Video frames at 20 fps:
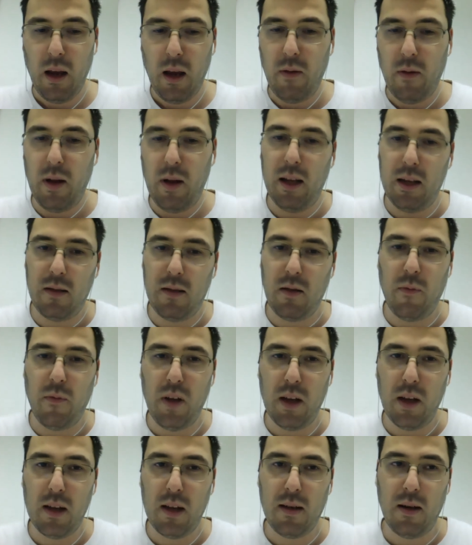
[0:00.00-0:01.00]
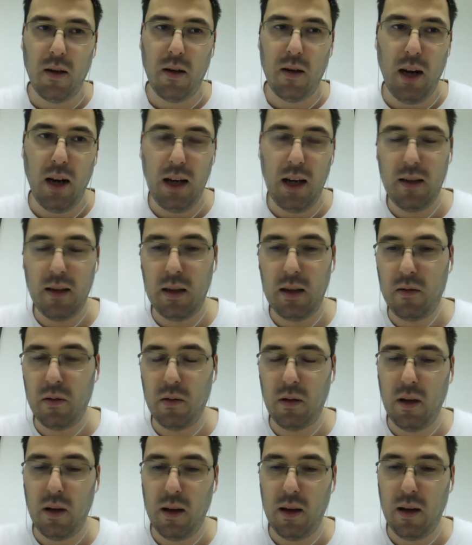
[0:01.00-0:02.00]
well, it's obviously related to
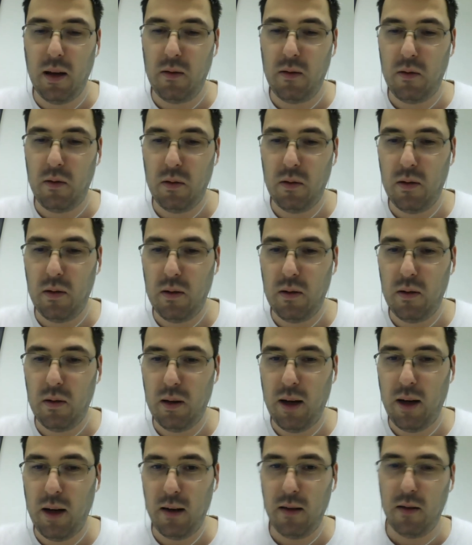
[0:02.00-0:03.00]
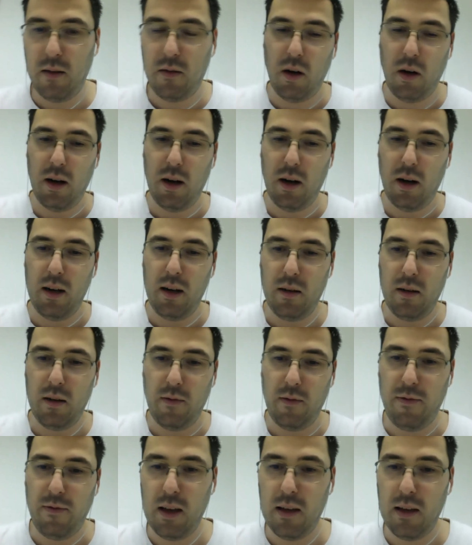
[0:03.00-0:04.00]
the editorial
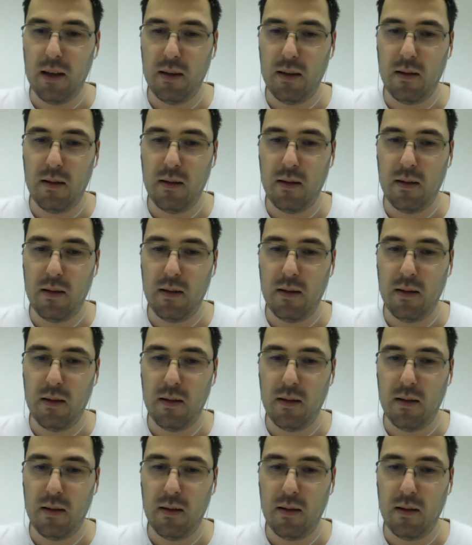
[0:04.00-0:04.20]
interface.